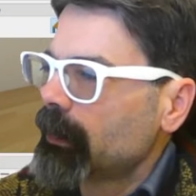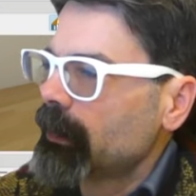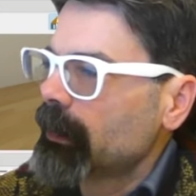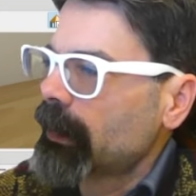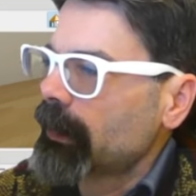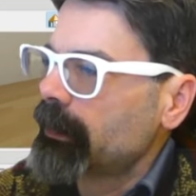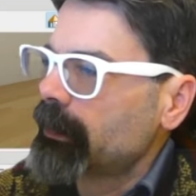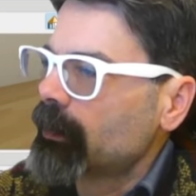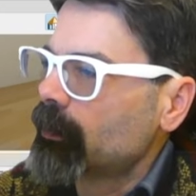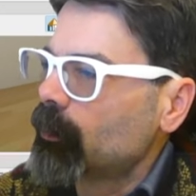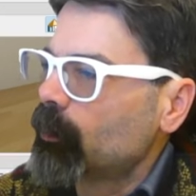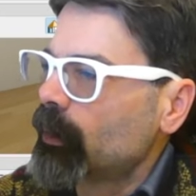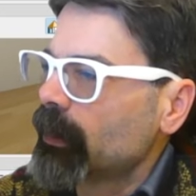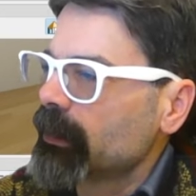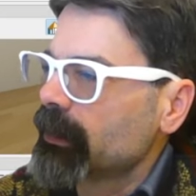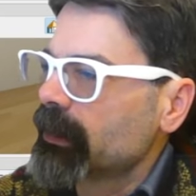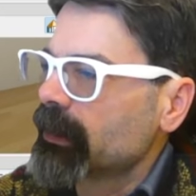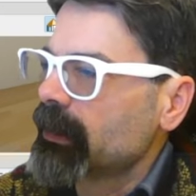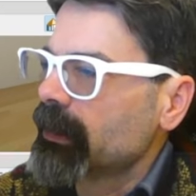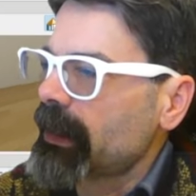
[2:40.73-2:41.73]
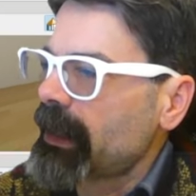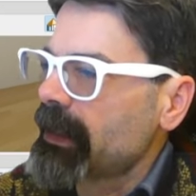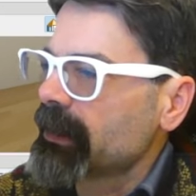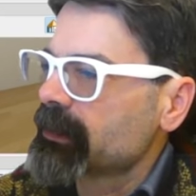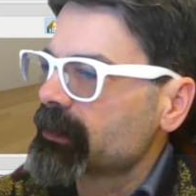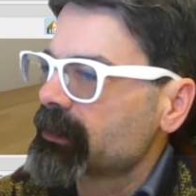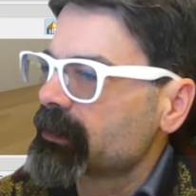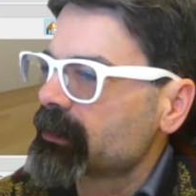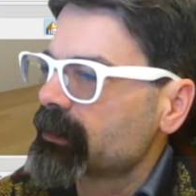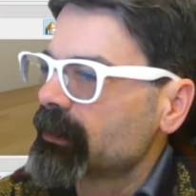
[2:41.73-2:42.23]
I don't want the
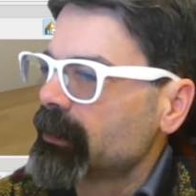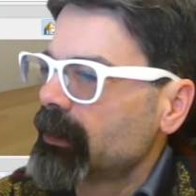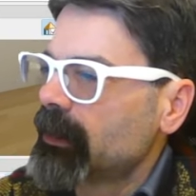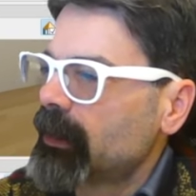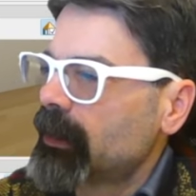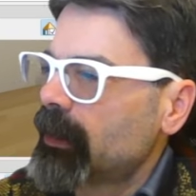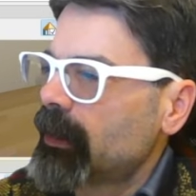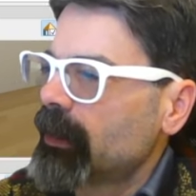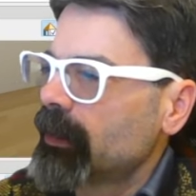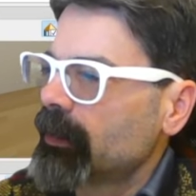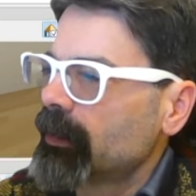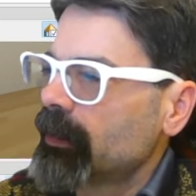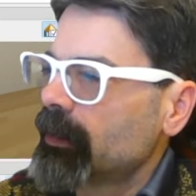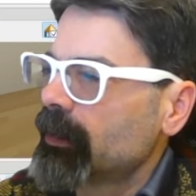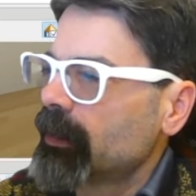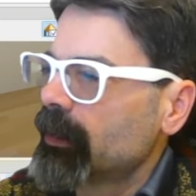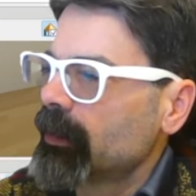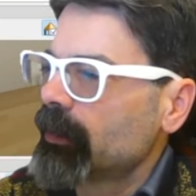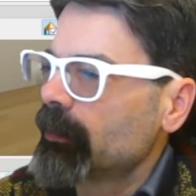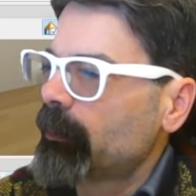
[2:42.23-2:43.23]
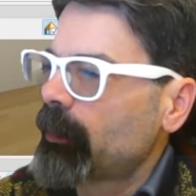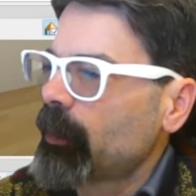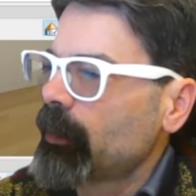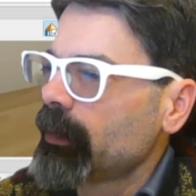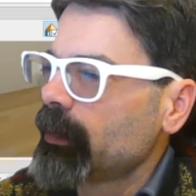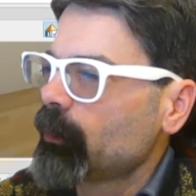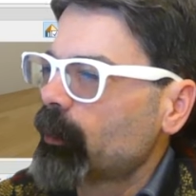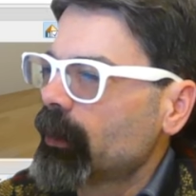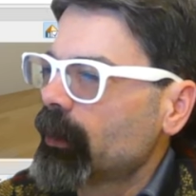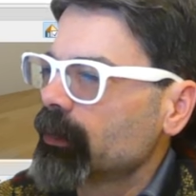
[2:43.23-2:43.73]
glass on, on the
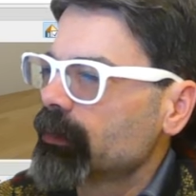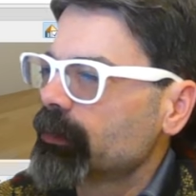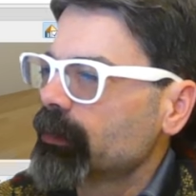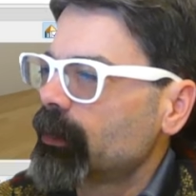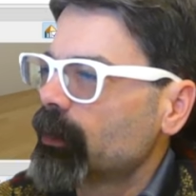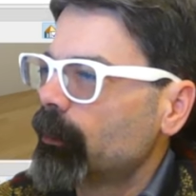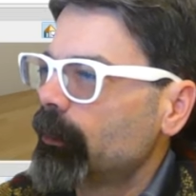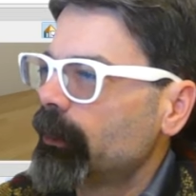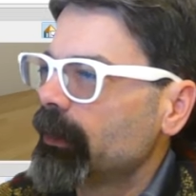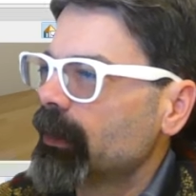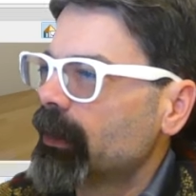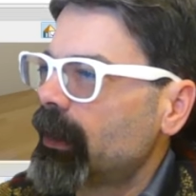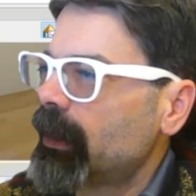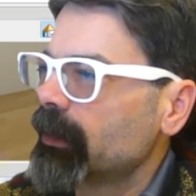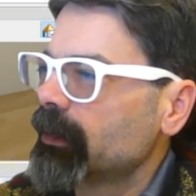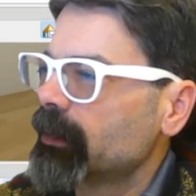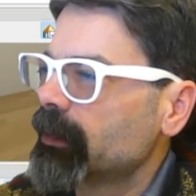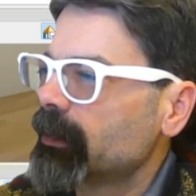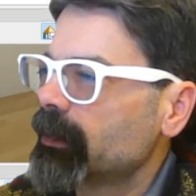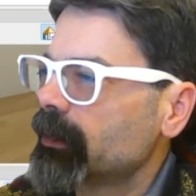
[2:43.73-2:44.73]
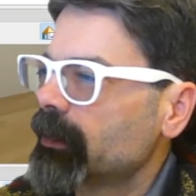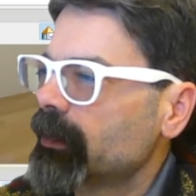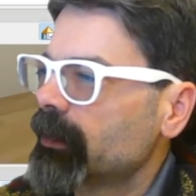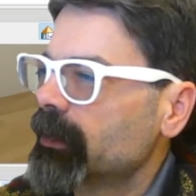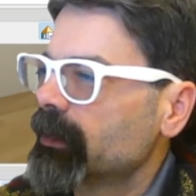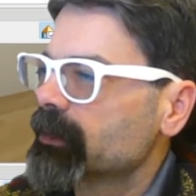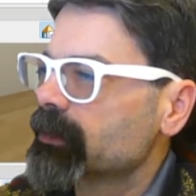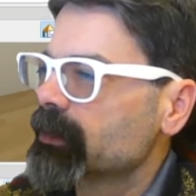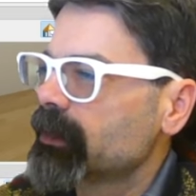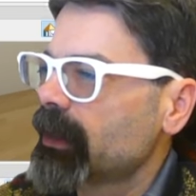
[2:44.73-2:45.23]
pony wall to go beyond
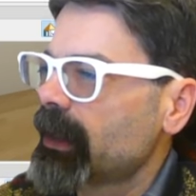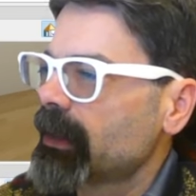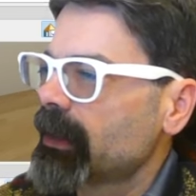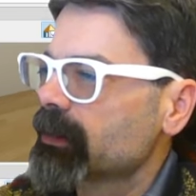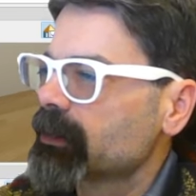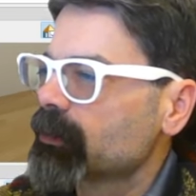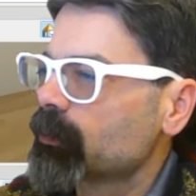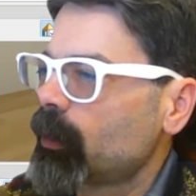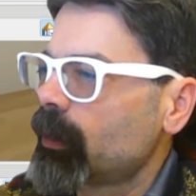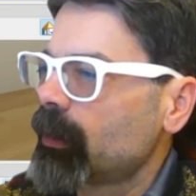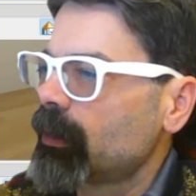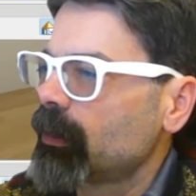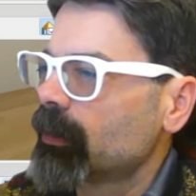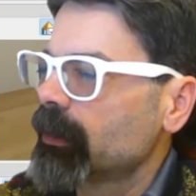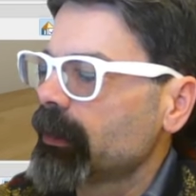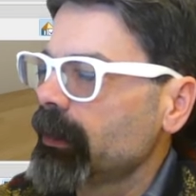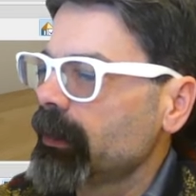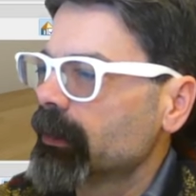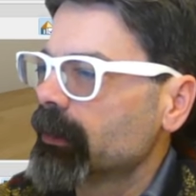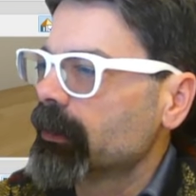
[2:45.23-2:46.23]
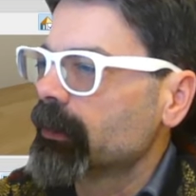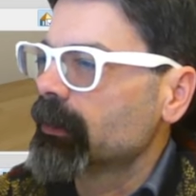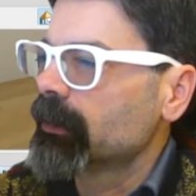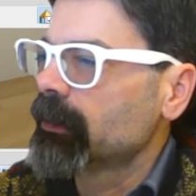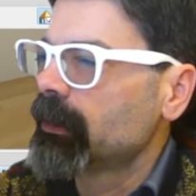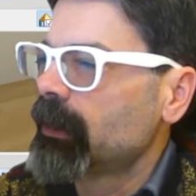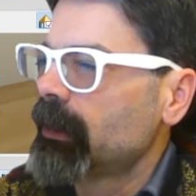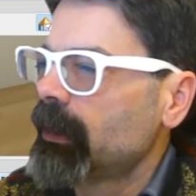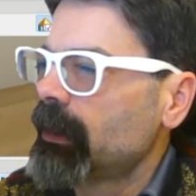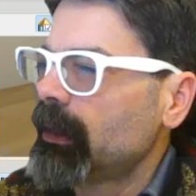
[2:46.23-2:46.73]
this glass wall here.